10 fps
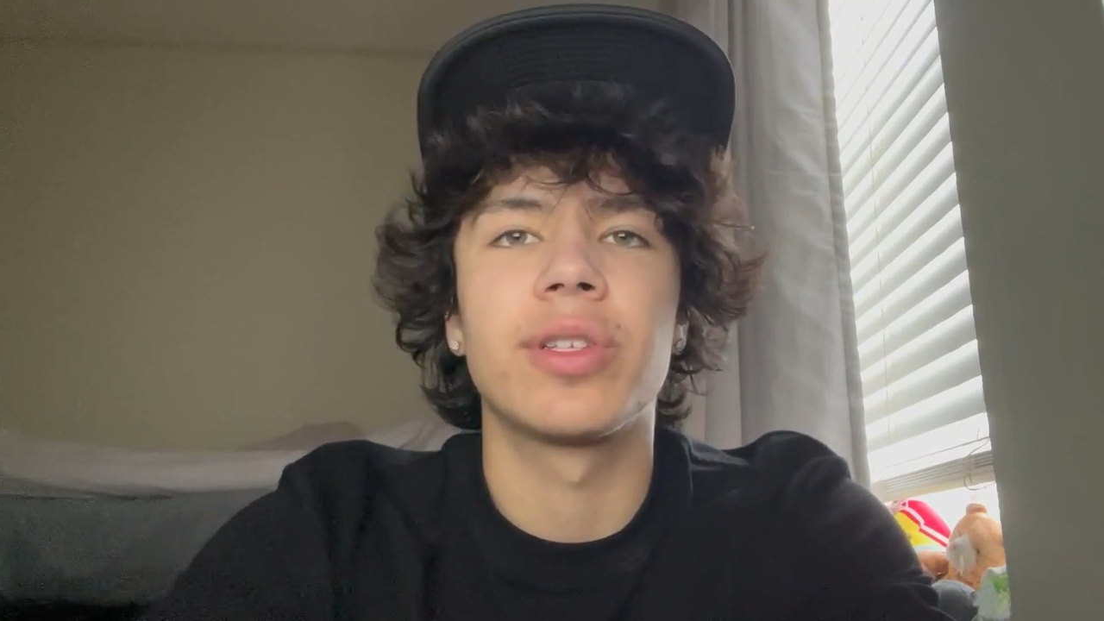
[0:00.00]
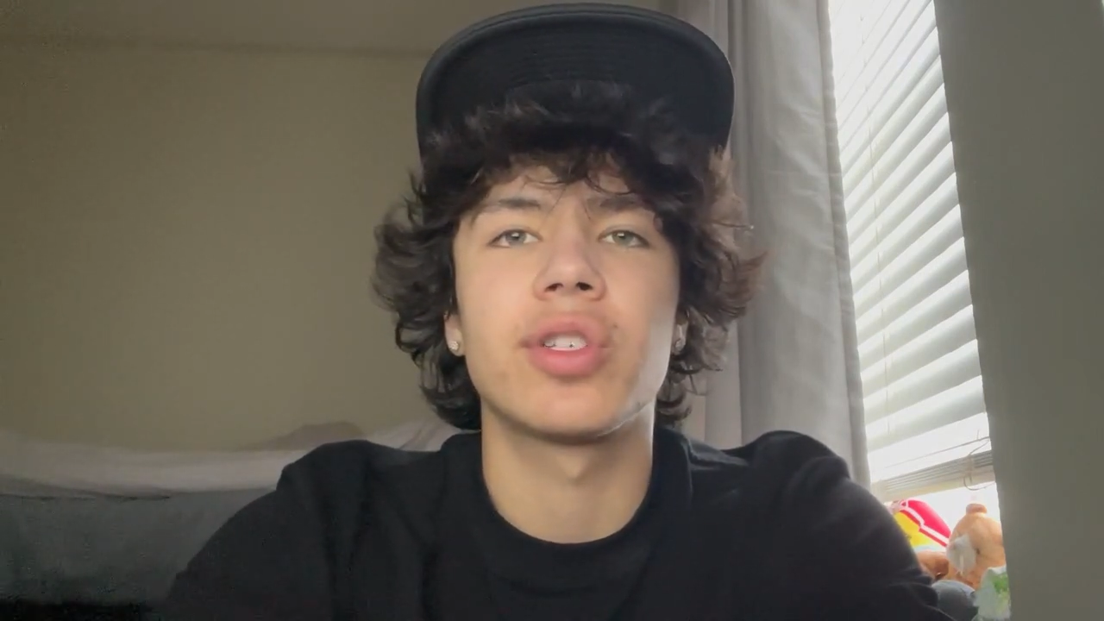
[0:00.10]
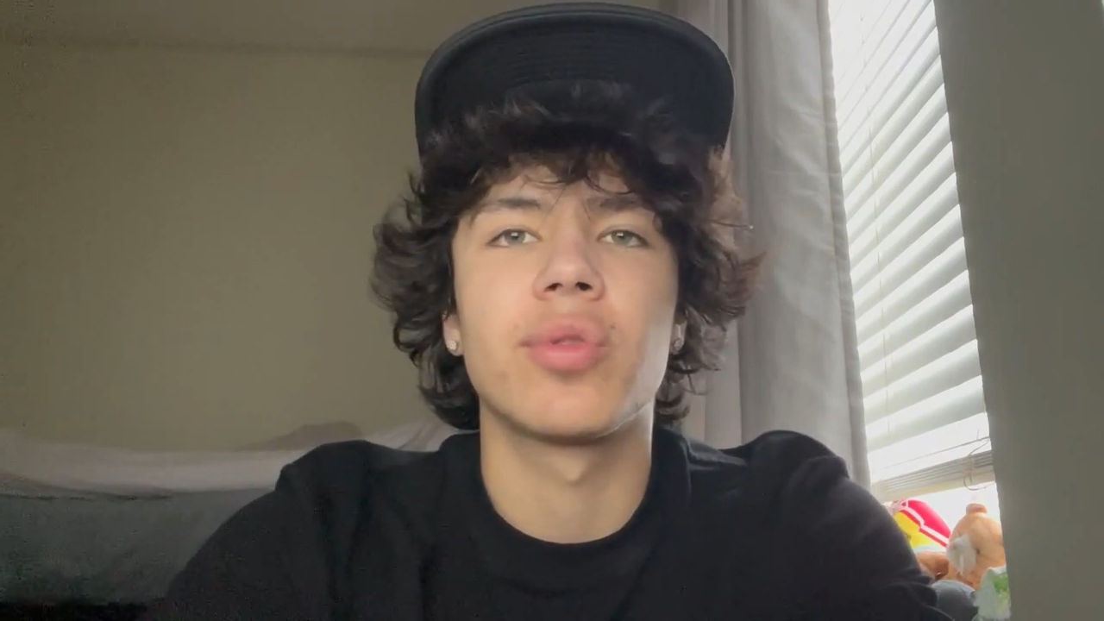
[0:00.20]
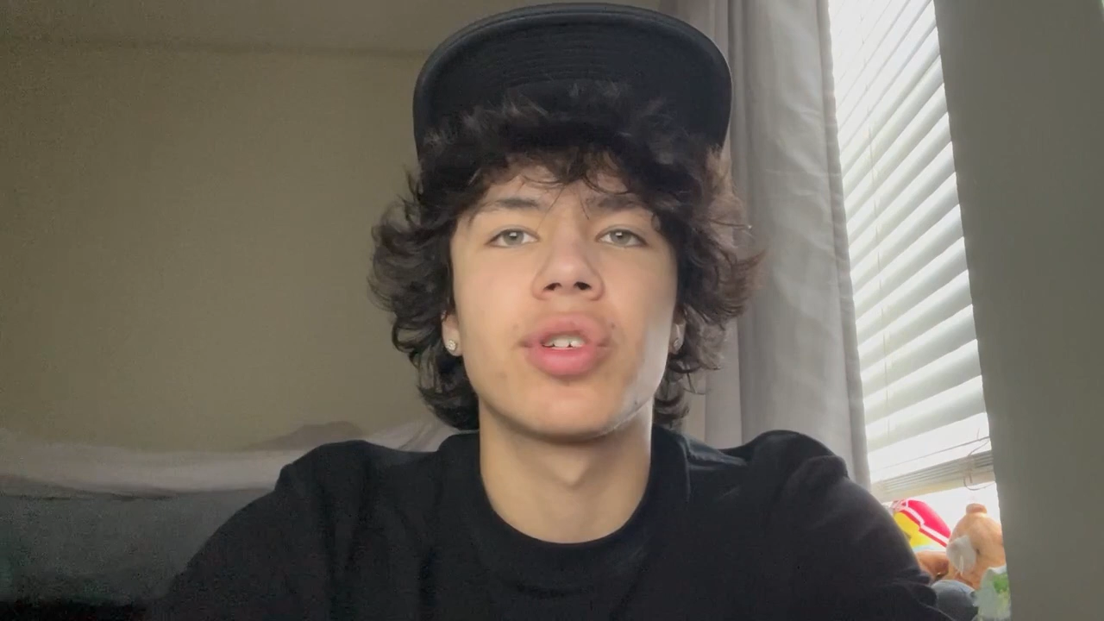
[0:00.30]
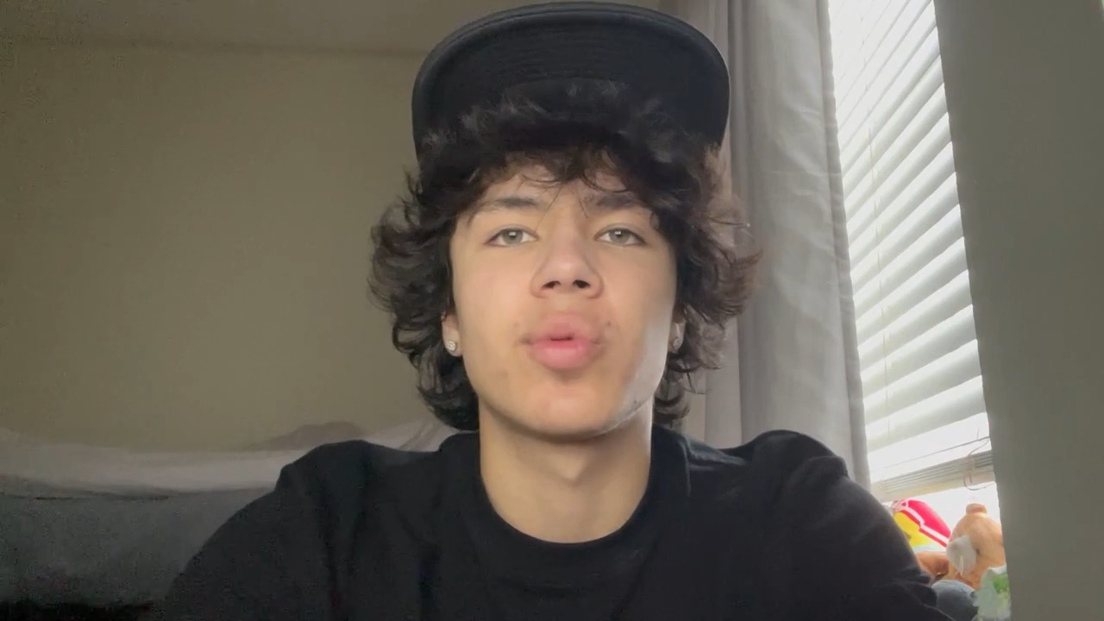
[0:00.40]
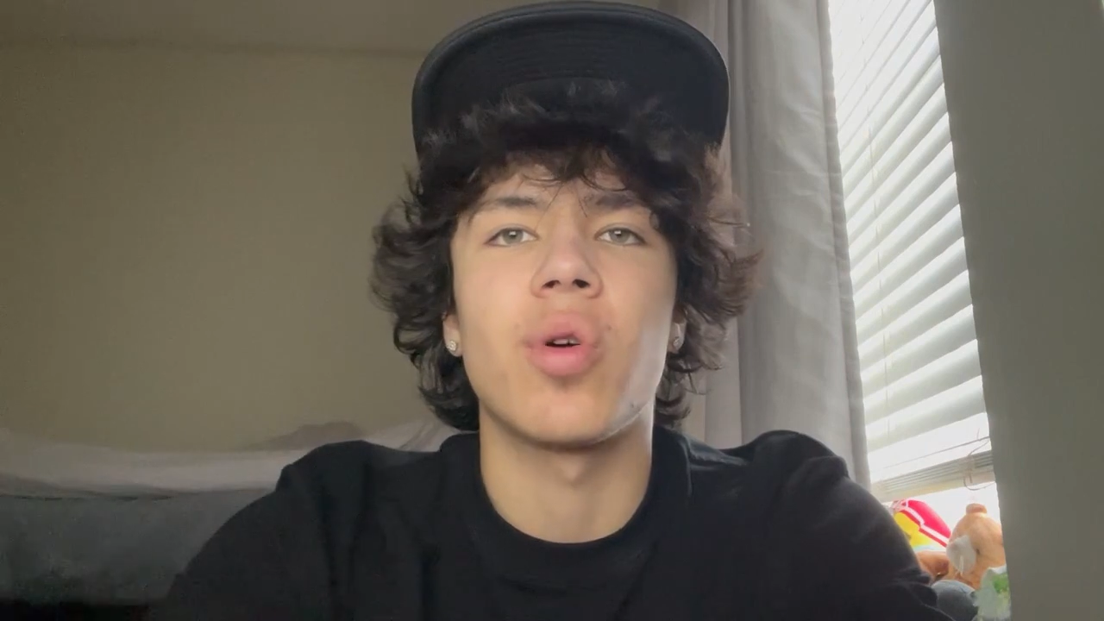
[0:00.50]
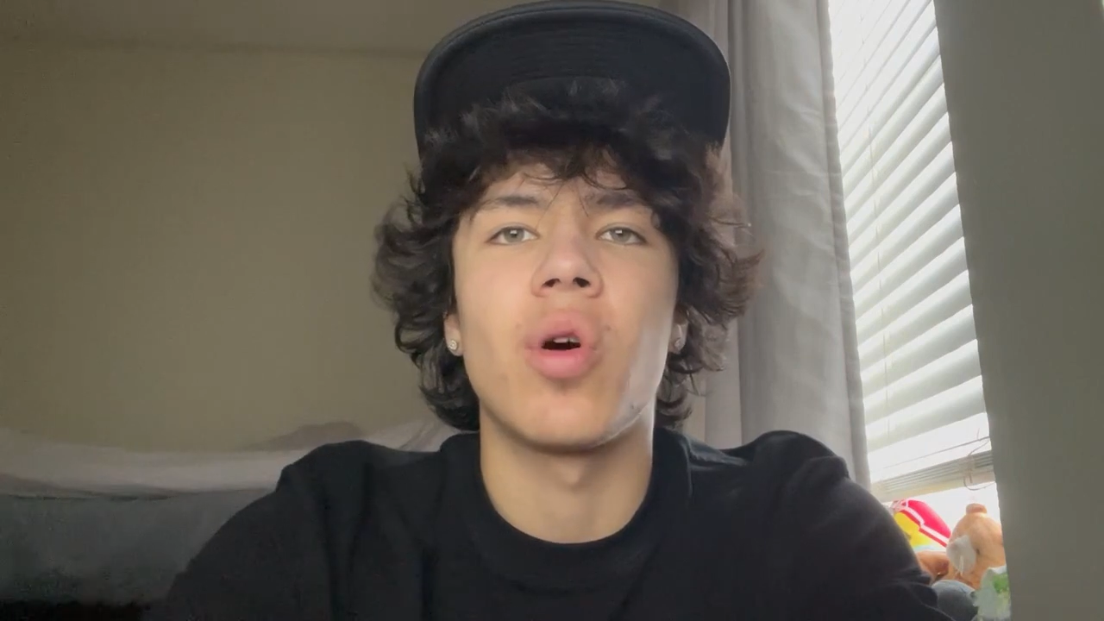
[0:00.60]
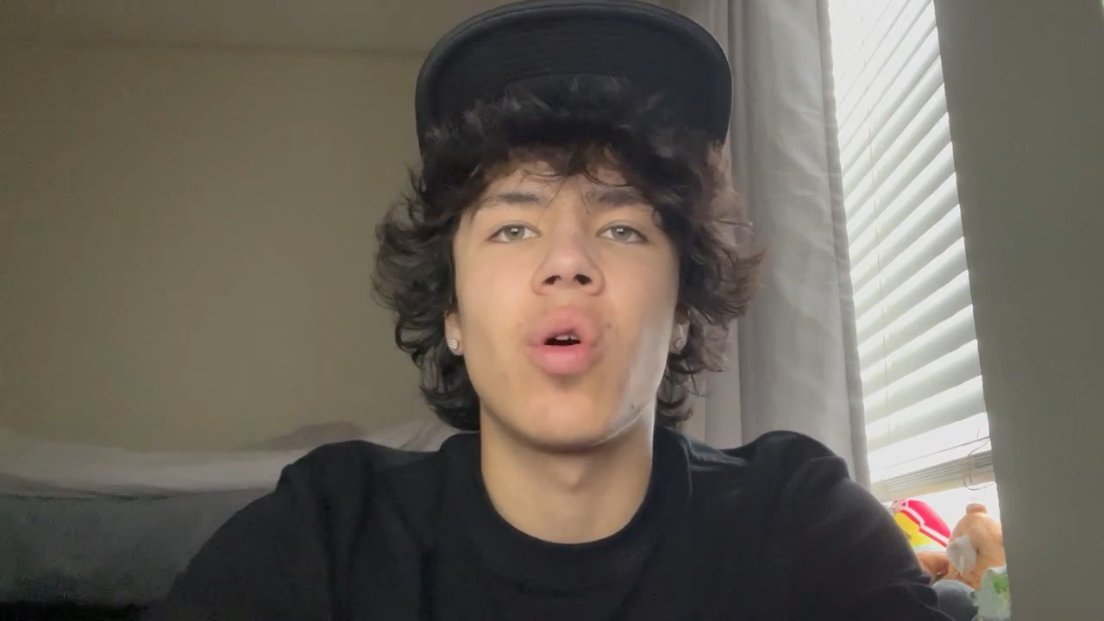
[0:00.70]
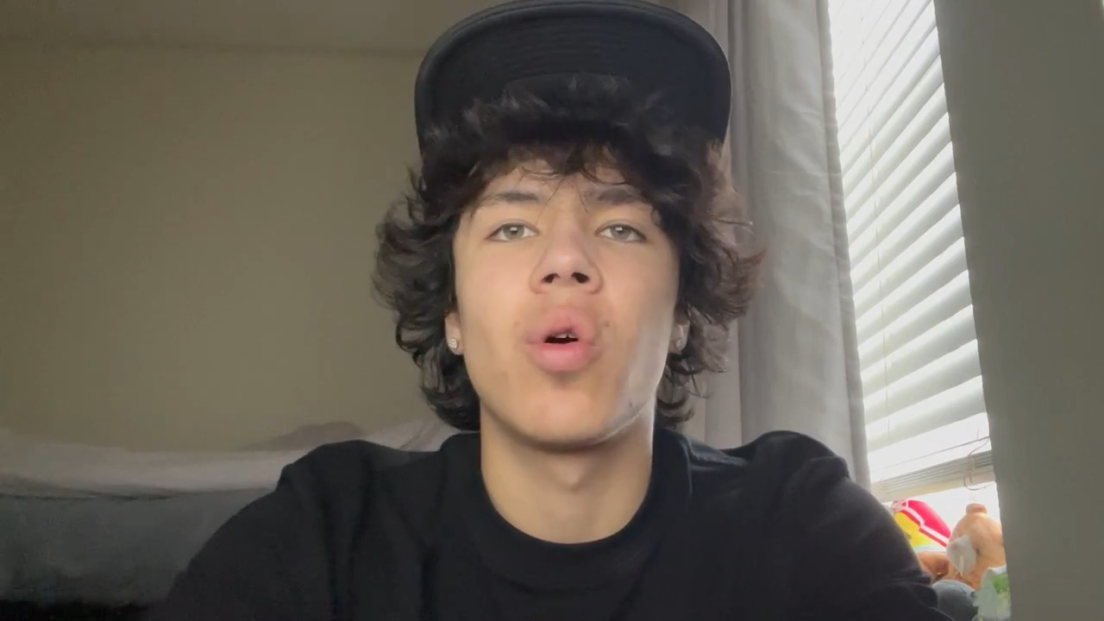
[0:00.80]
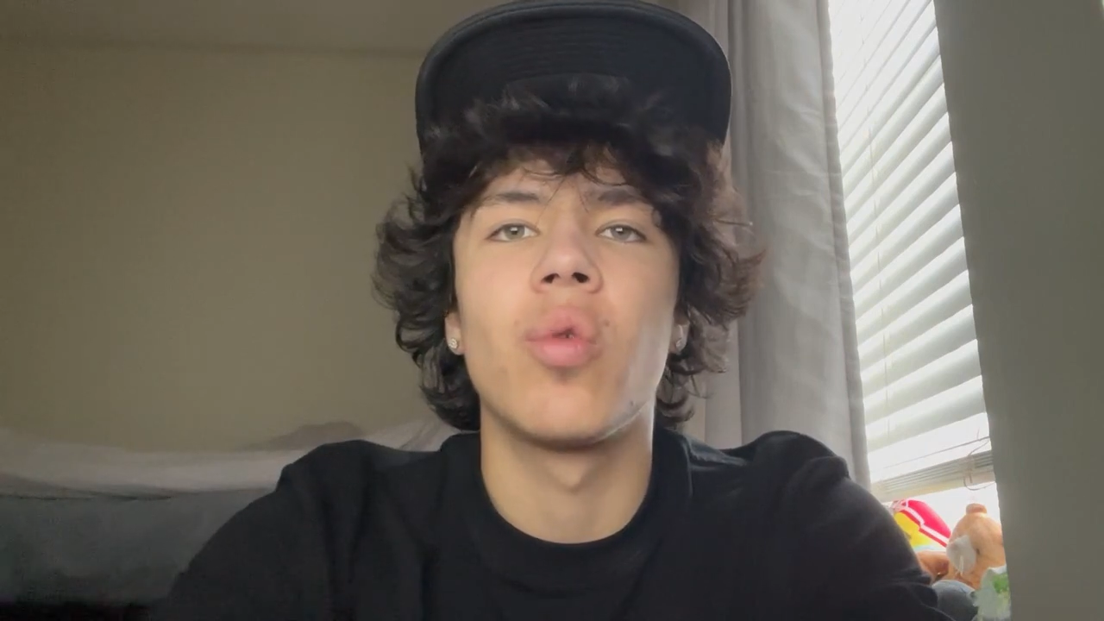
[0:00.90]
stores were
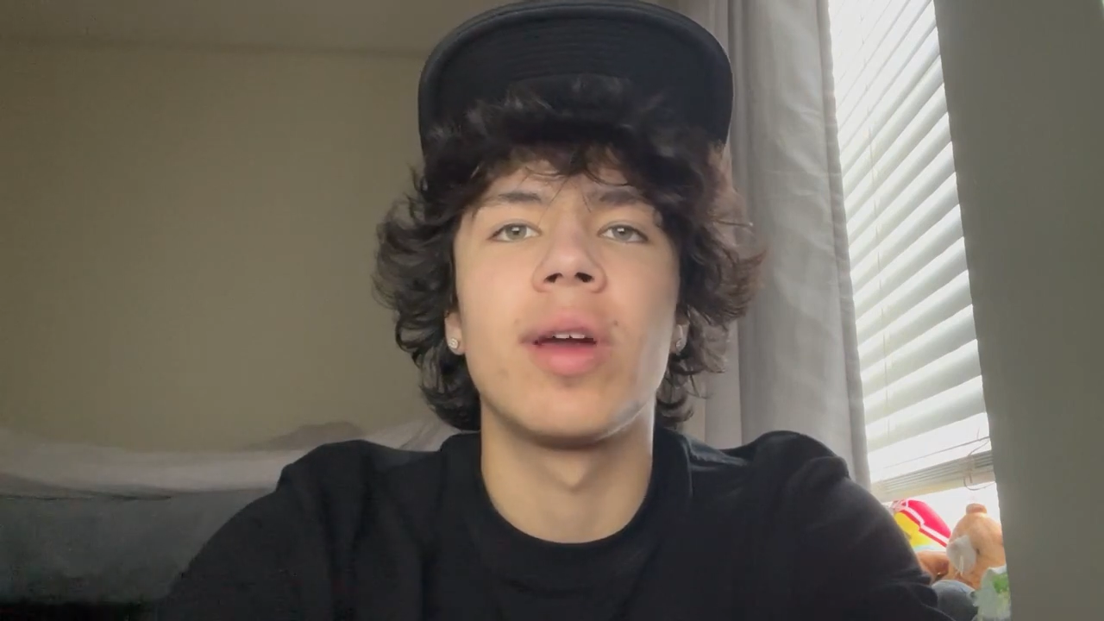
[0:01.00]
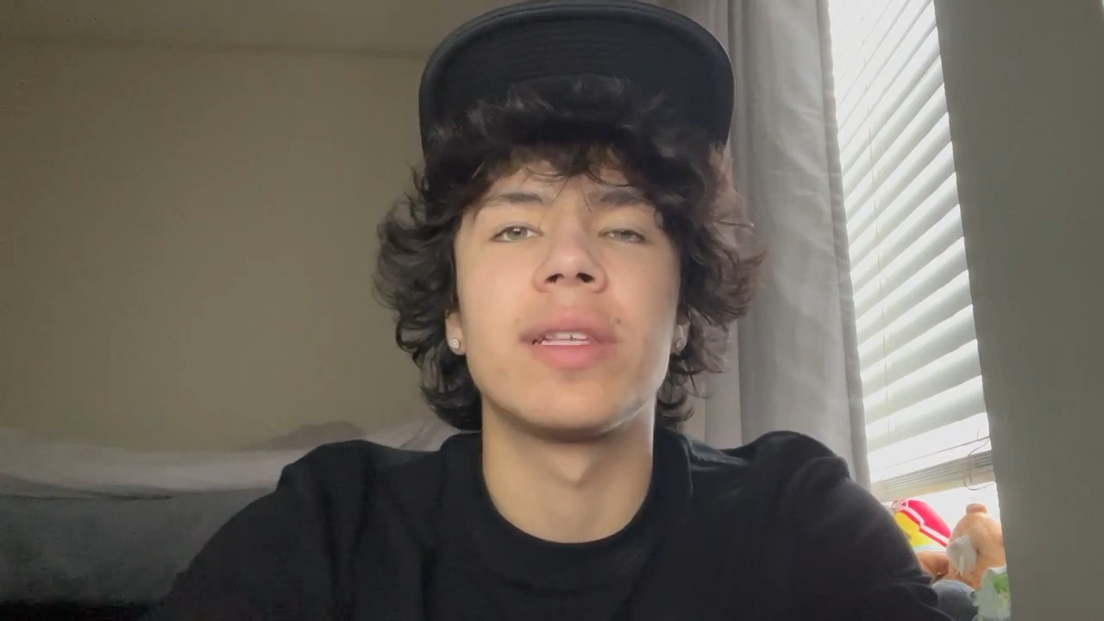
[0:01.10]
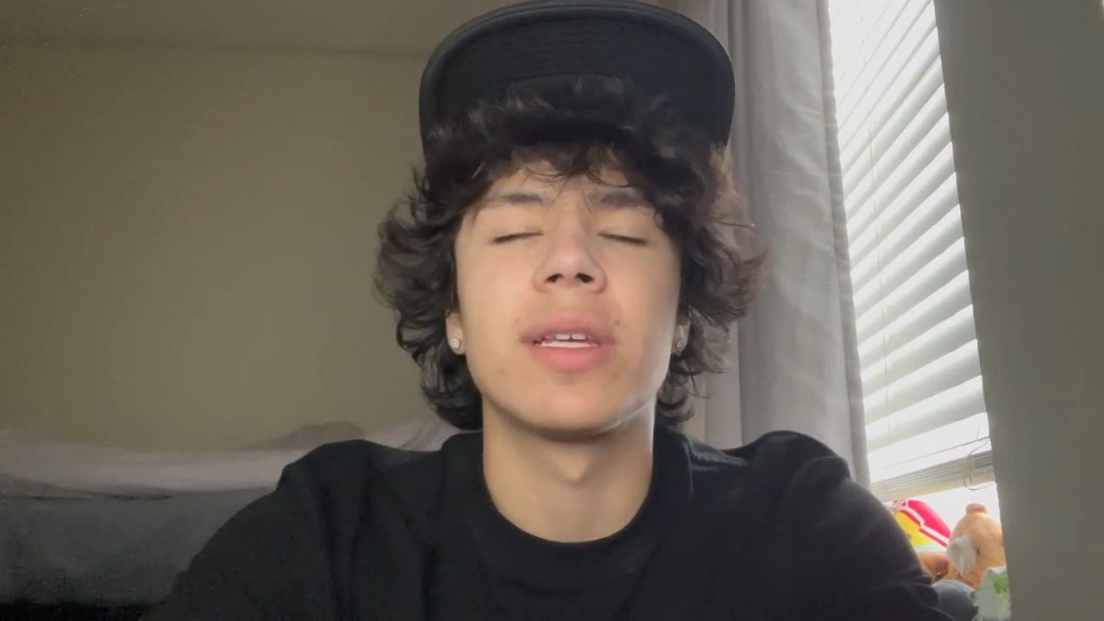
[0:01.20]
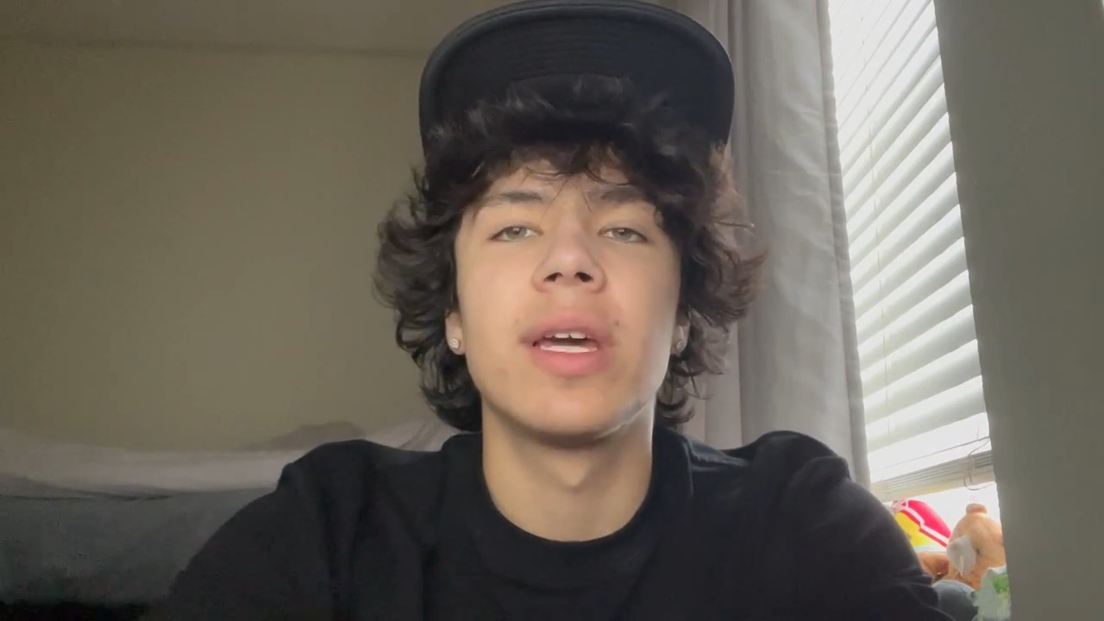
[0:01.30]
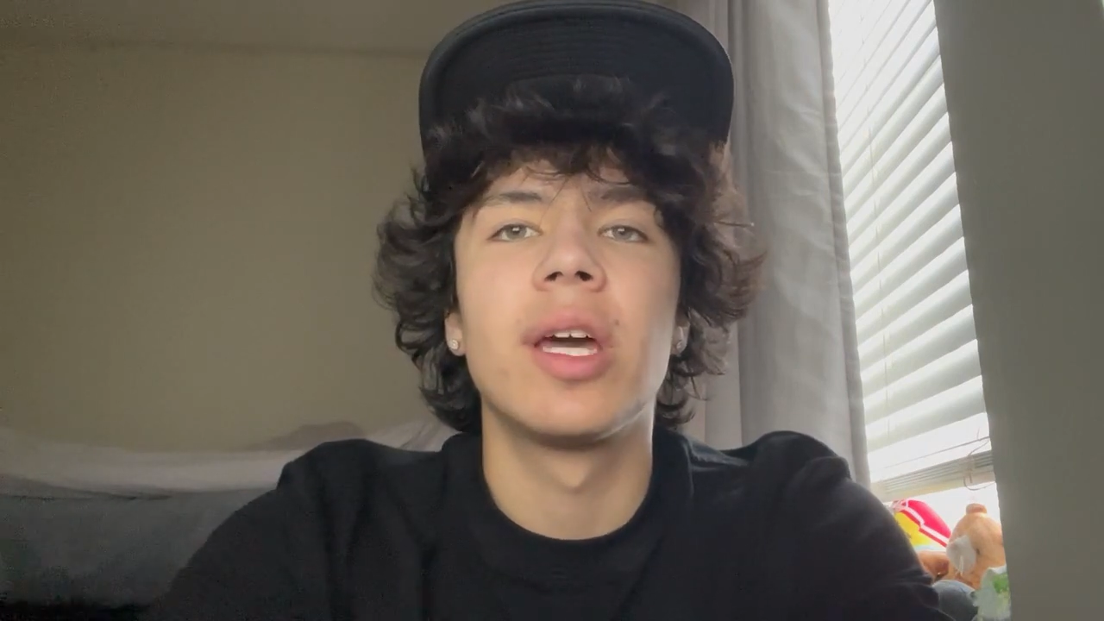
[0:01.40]
always